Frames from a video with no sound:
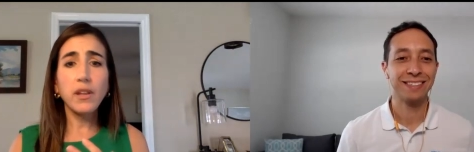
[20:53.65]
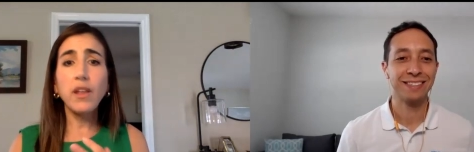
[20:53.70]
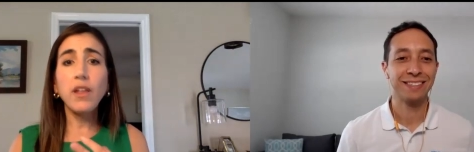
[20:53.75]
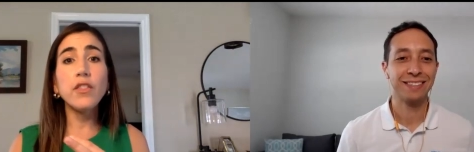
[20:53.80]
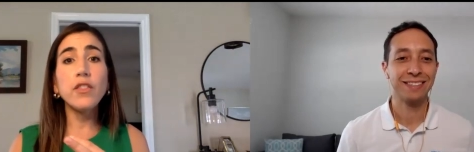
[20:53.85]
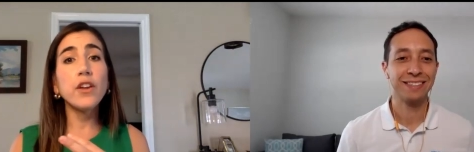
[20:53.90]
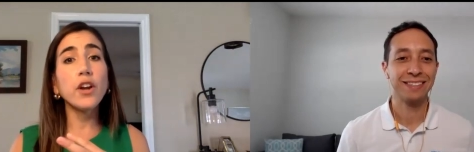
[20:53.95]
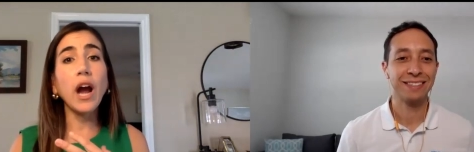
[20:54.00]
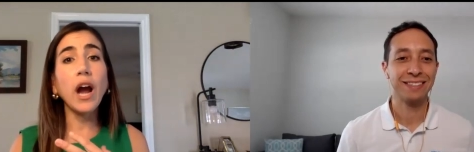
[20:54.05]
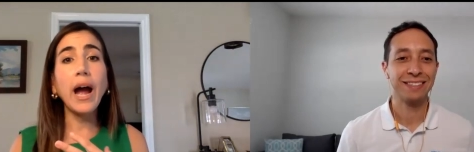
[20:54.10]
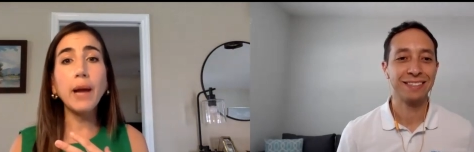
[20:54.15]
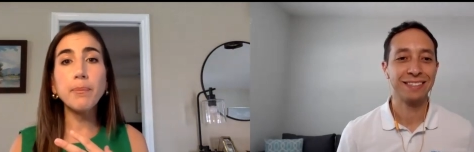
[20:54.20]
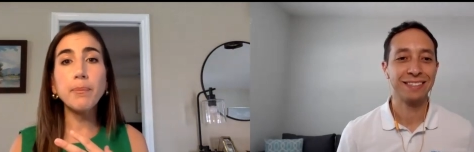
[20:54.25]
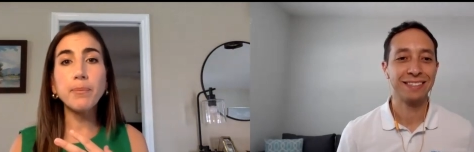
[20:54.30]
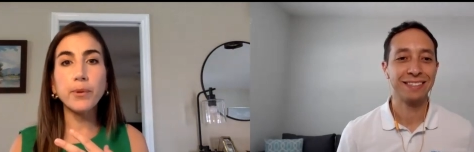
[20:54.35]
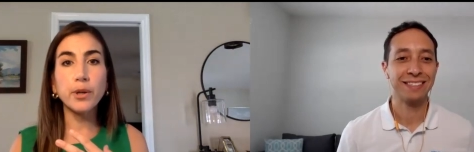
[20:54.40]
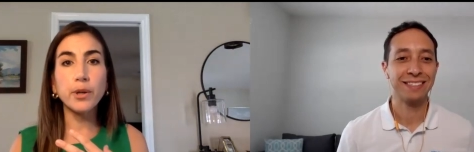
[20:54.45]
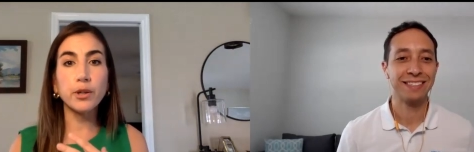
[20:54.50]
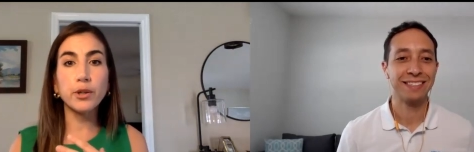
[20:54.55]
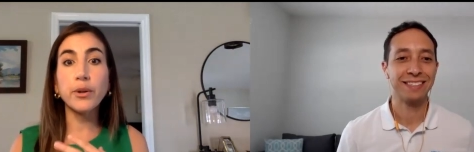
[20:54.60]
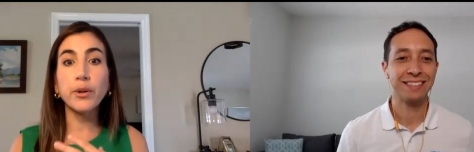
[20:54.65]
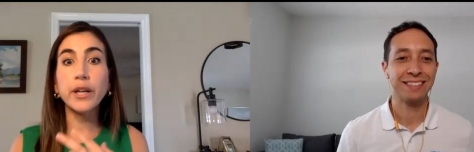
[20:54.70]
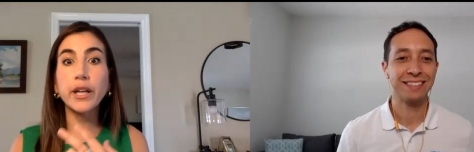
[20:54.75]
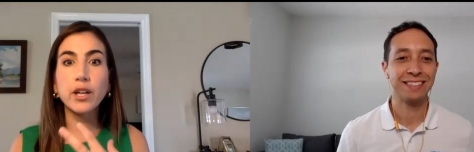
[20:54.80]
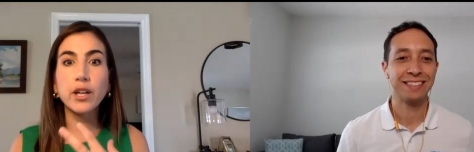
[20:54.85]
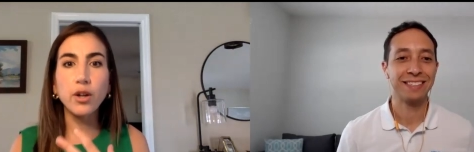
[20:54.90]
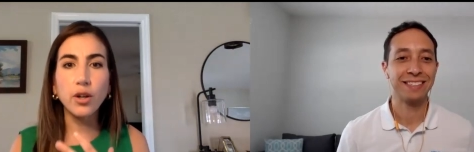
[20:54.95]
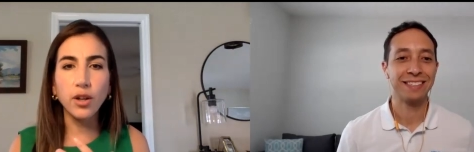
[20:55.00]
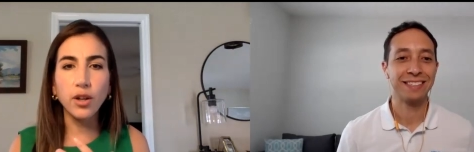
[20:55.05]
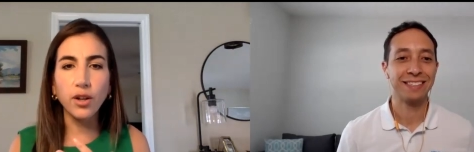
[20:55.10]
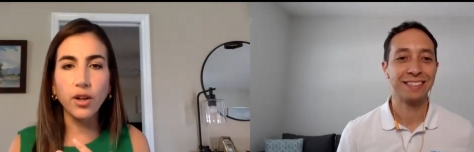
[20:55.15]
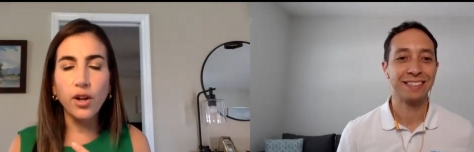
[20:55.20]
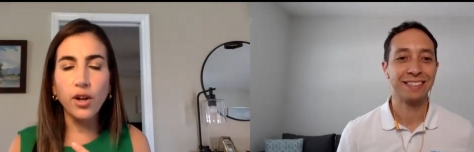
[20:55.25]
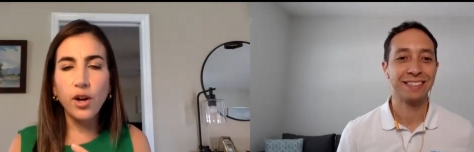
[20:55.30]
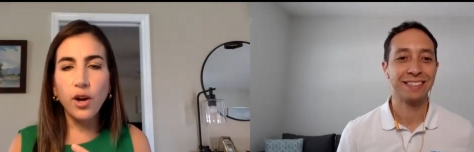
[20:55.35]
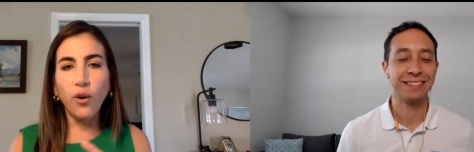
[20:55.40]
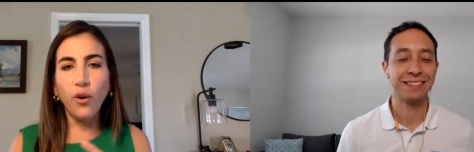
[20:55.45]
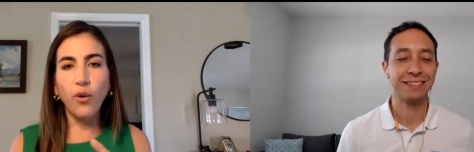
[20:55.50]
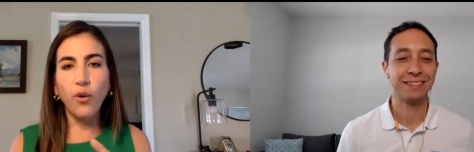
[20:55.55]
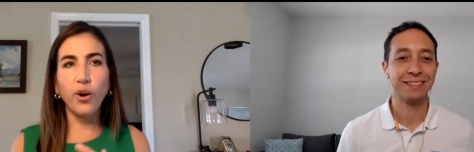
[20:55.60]
Speaker 1: they're hypercritical
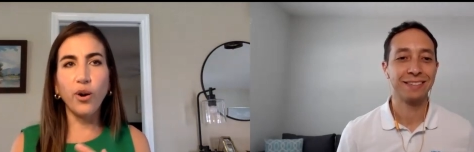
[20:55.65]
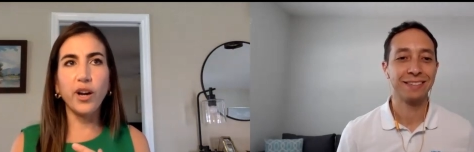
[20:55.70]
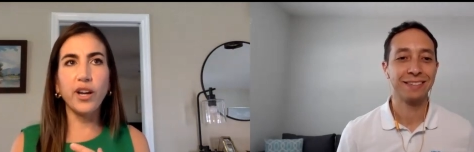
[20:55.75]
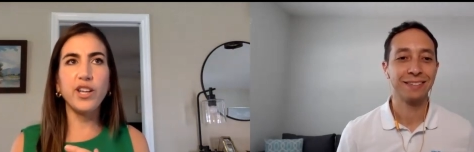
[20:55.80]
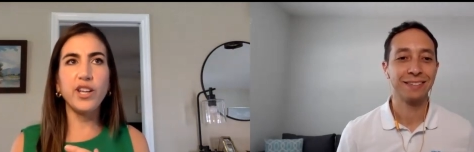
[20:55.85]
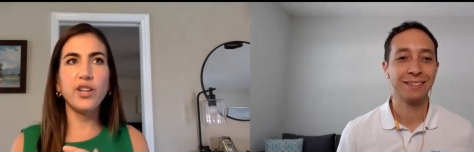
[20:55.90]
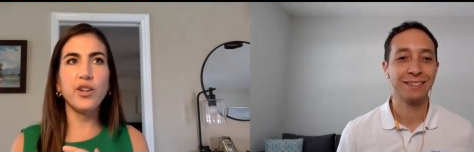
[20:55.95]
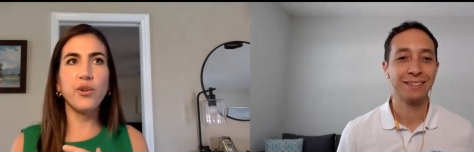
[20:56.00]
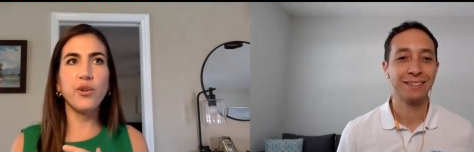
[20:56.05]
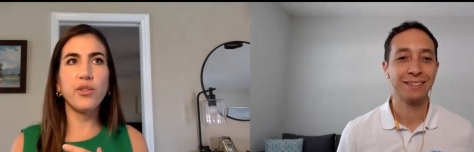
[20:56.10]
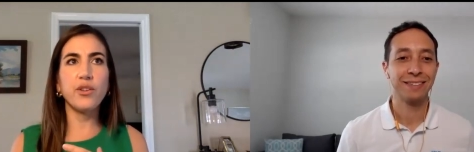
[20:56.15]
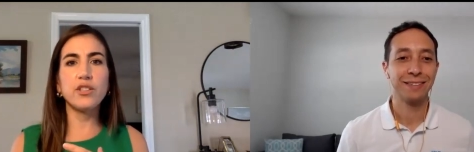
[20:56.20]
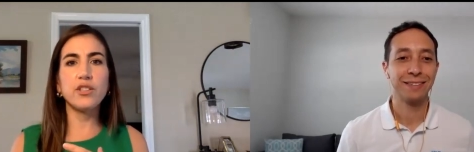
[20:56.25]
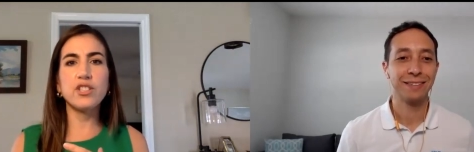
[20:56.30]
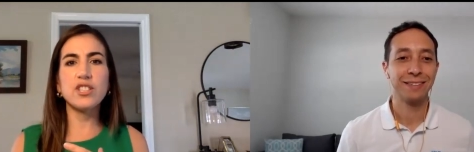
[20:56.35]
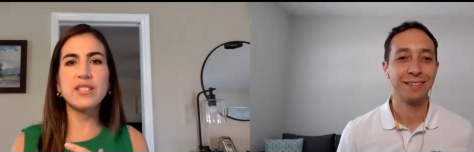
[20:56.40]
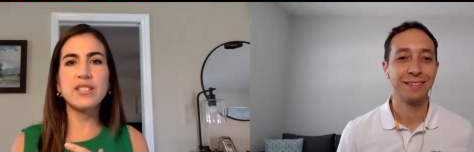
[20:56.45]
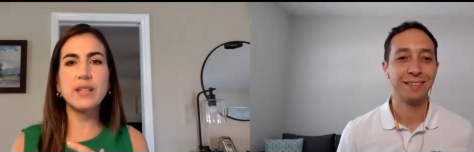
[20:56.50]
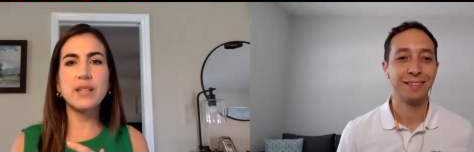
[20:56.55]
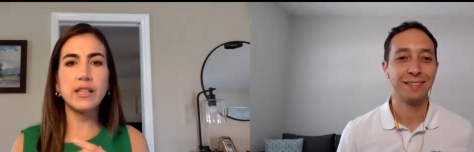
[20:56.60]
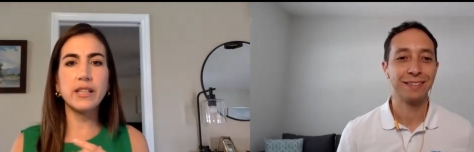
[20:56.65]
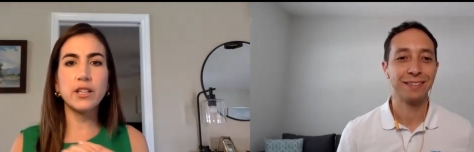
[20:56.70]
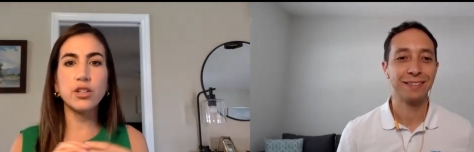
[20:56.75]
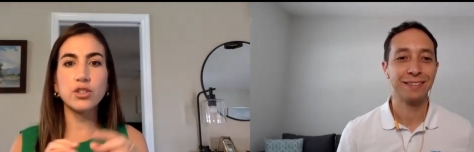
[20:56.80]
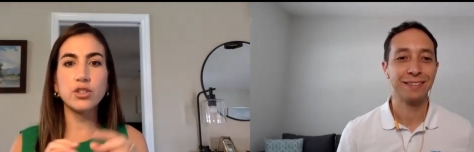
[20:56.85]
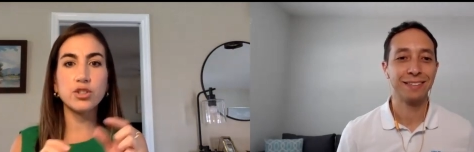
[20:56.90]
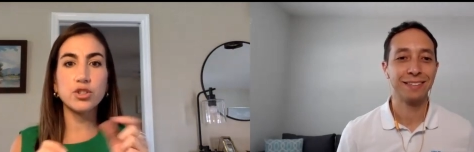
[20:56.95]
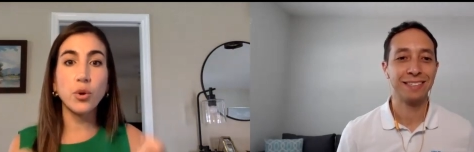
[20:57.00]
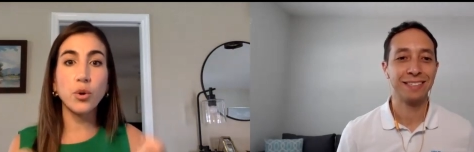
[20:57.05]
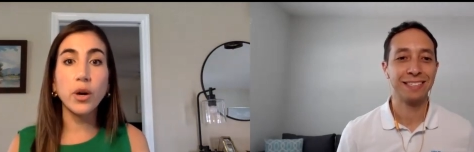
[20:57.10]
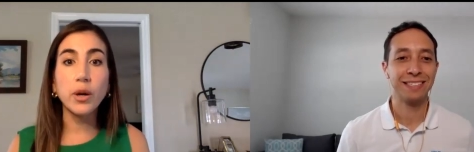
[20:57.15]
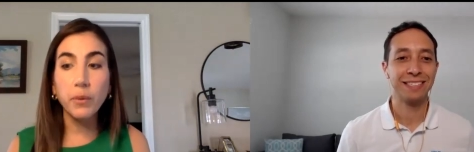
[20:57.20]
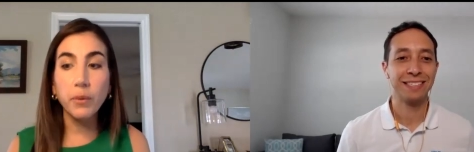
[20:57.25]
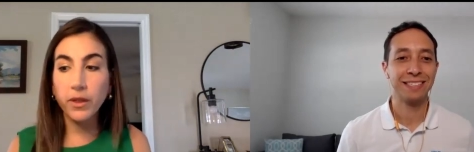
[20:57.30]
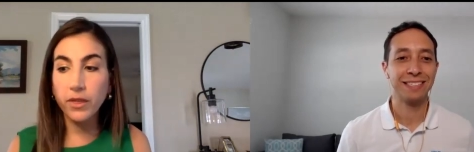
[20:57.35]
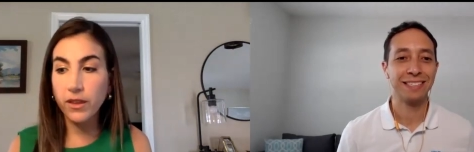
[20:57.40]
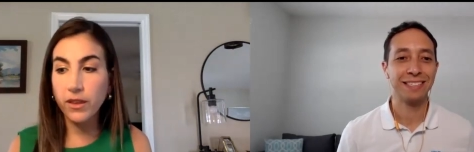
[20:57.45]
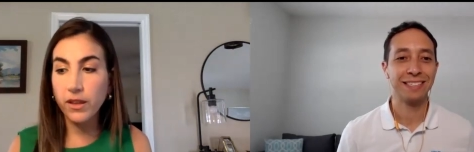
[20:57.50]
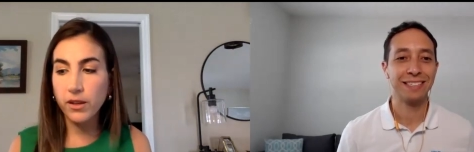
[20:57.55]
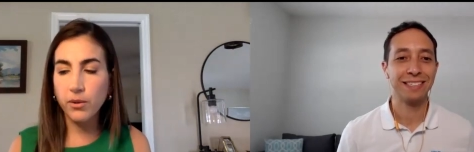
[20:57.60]
or you know they're just a little short
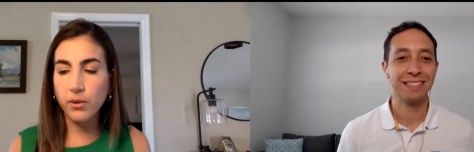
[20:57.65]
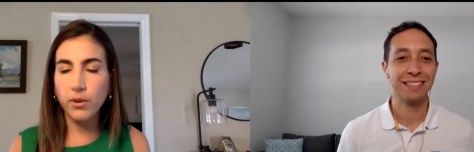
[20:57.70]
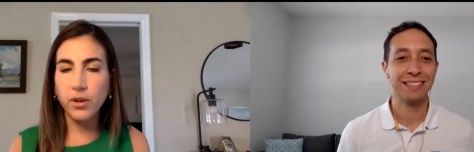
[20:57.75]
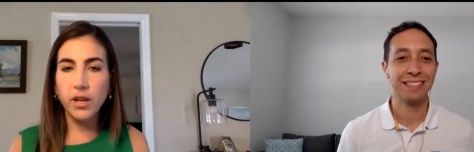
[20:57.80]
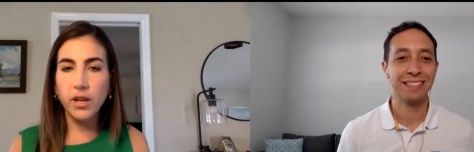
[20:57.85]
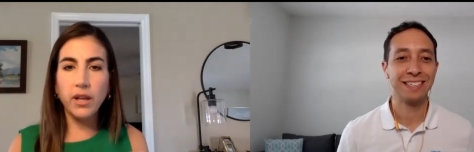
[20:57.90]
with you